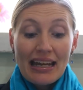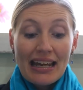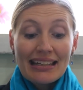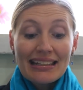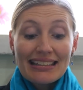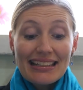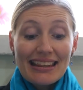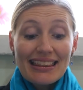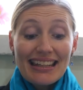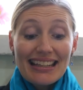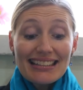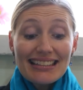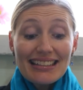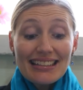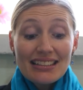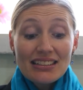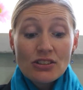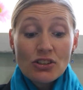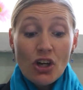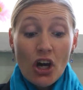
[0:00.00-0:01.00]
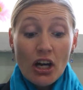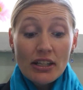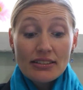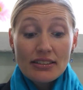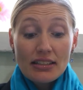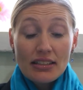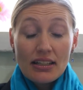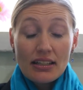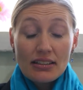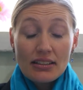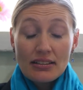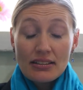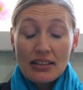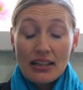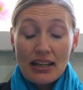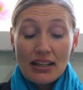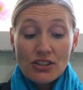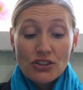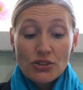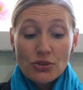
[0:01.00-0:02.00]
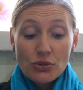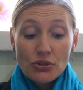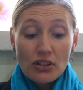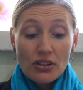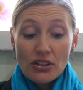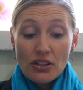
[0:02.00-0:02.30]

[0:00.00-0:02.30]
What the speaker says: And this is not this